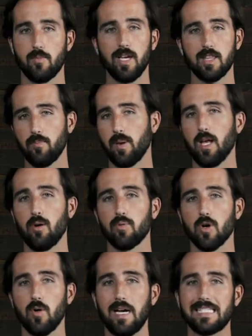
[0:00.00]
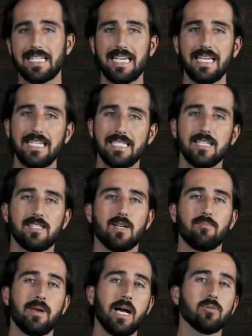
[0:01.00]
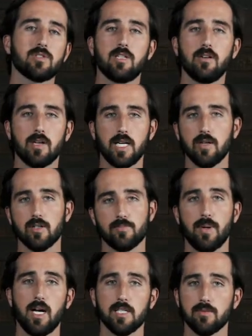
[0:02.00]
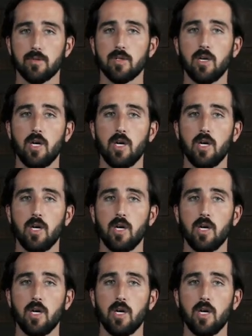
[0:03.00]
To make the Panel Pro as easy to mount to your gear as possible,